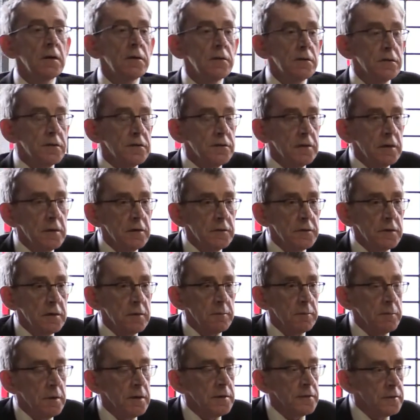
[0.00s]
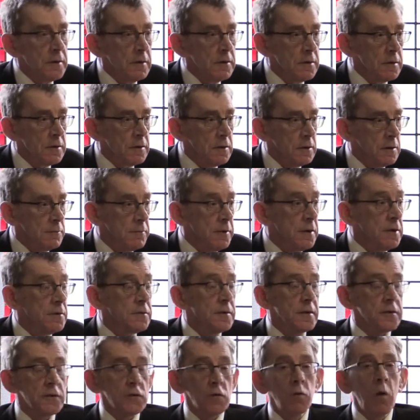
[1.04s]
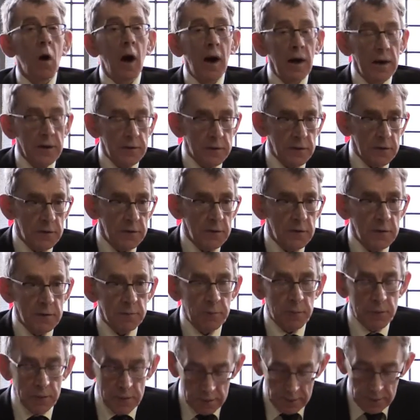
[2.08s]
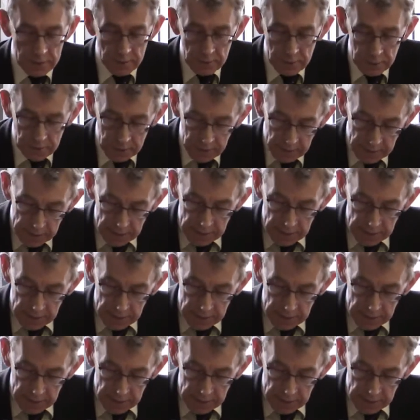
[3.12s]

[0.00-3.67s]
There's still some historical debate as to why it didn't, but it didn't.